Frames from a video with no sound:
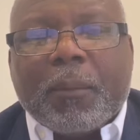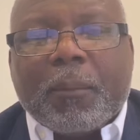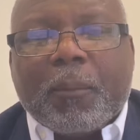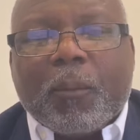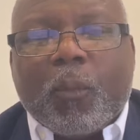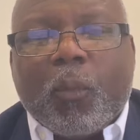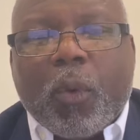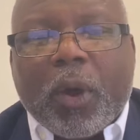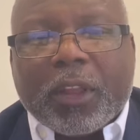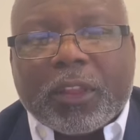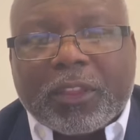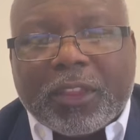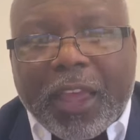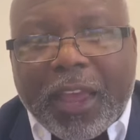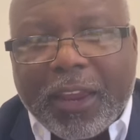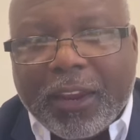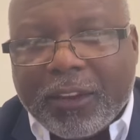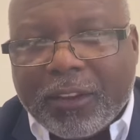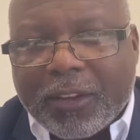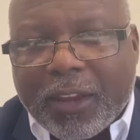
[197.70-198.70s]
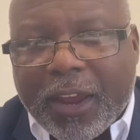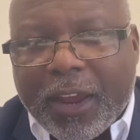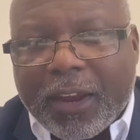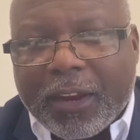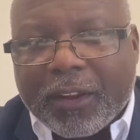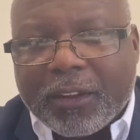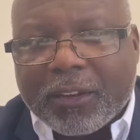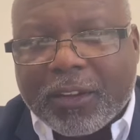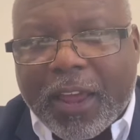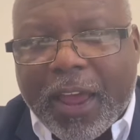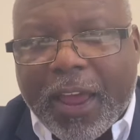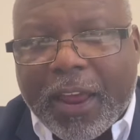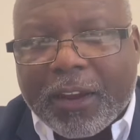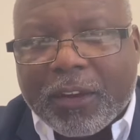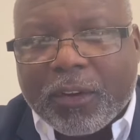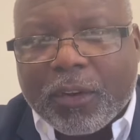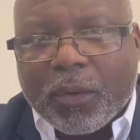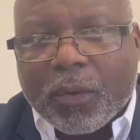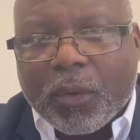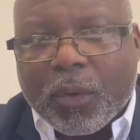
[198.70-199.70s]
What they said is
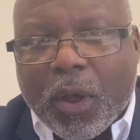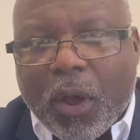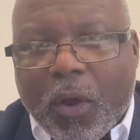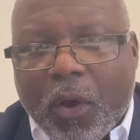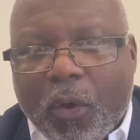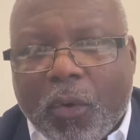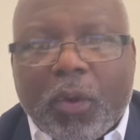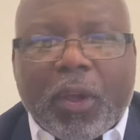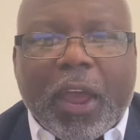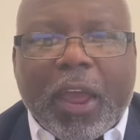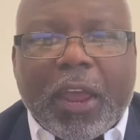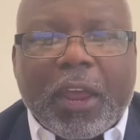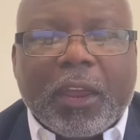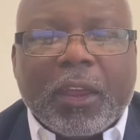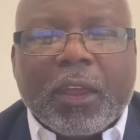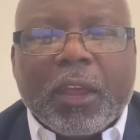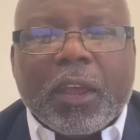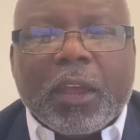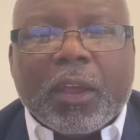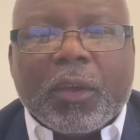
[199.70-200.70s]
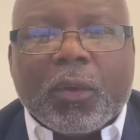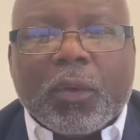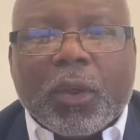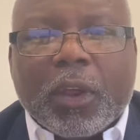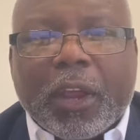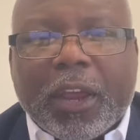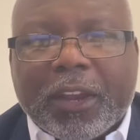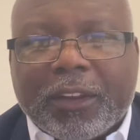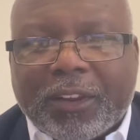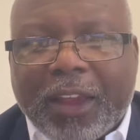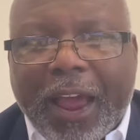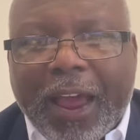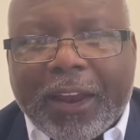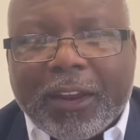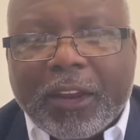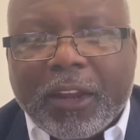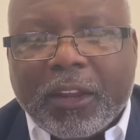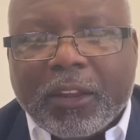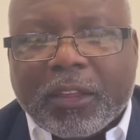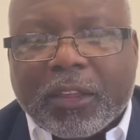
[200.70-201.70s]
that, okay, it's
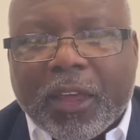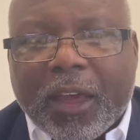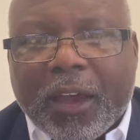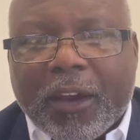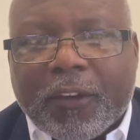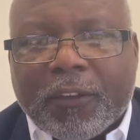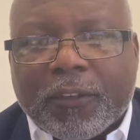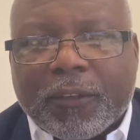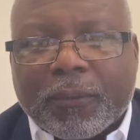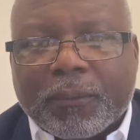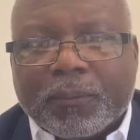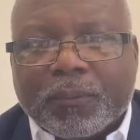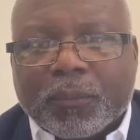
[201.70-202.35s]
ID theft,